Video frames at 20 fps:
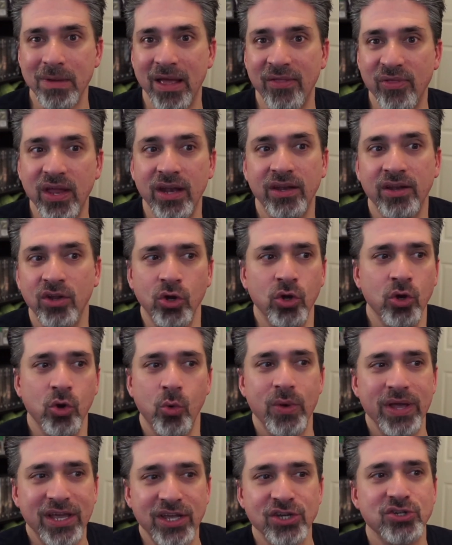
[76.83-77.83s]
and then
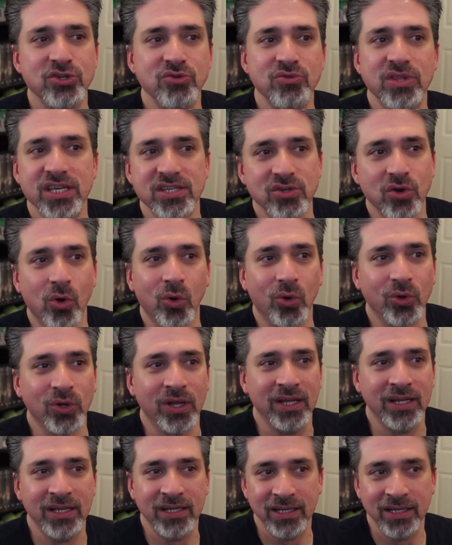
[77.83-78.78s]
we can do this whole